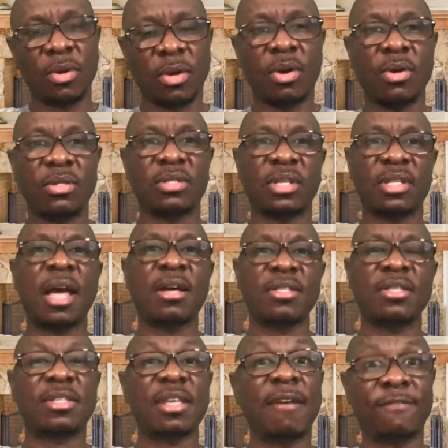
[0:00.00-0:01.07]
content, how
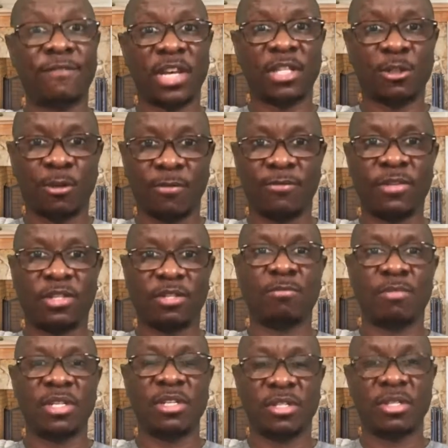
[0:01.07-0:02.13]
this affects your
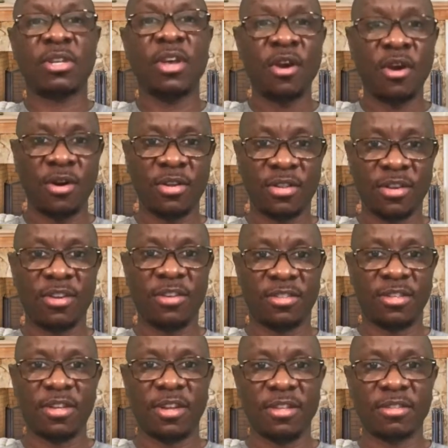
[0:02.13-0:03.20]
visibility on the
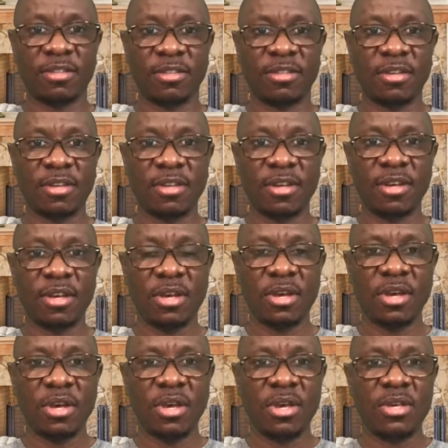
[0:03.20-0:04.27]
internet.
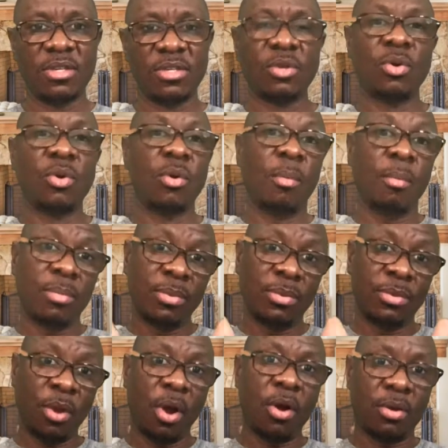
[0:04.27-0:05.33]
So
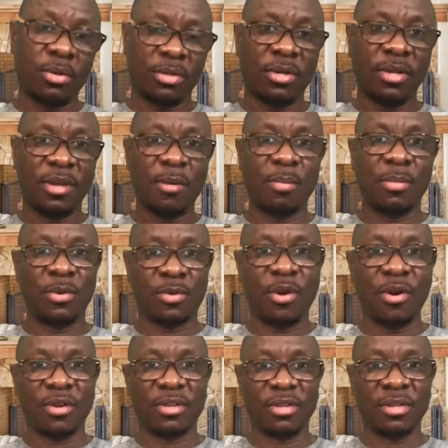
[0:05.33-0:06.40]
don't get me
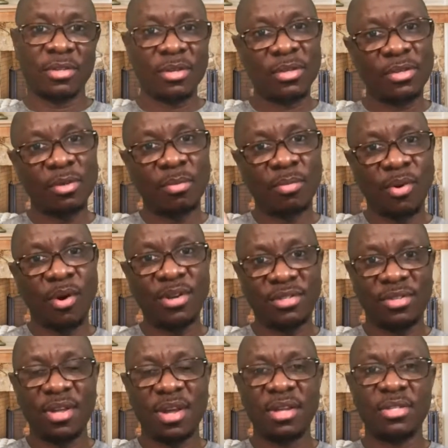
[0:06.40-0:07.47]
wrong, it also
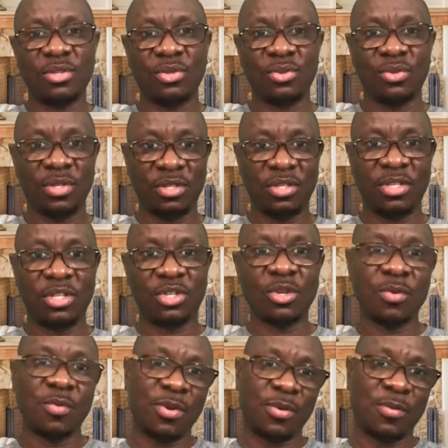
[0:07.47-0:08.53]
boils down to the
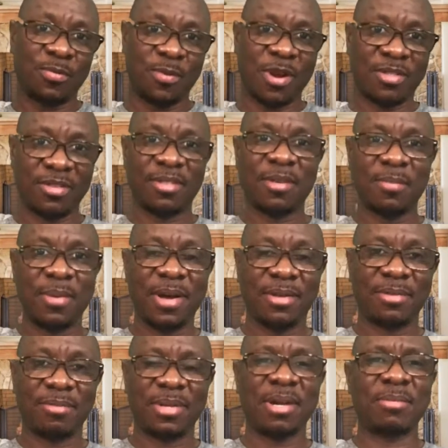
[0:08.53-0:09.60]
nature of what you're writing
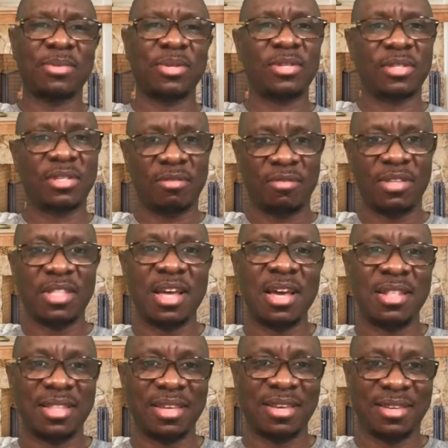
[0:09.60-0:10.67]
about. But I'm just giving
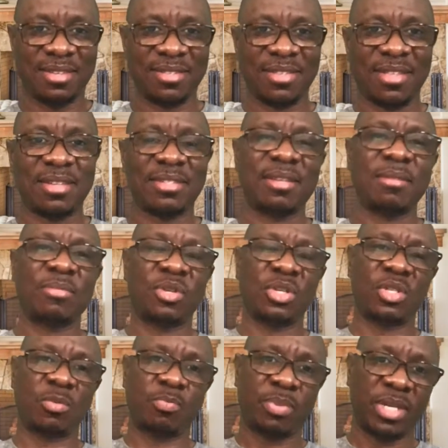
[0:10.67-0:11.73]
an instance. I'm
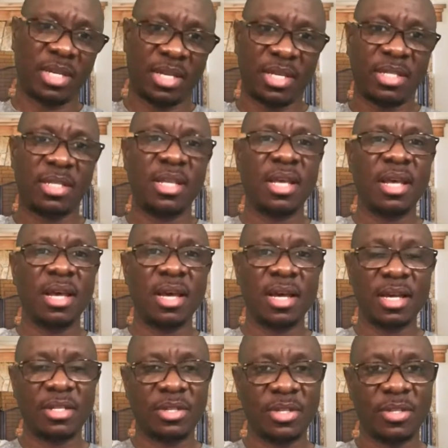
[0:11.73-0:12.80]
just speaking,
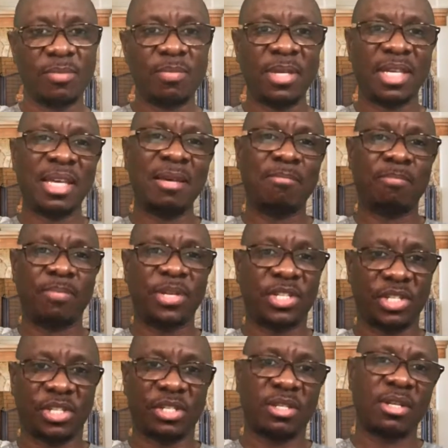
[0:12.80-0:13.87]
just speak a
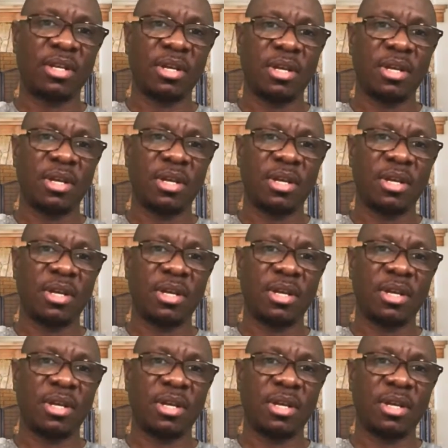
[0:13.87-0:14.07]
pitch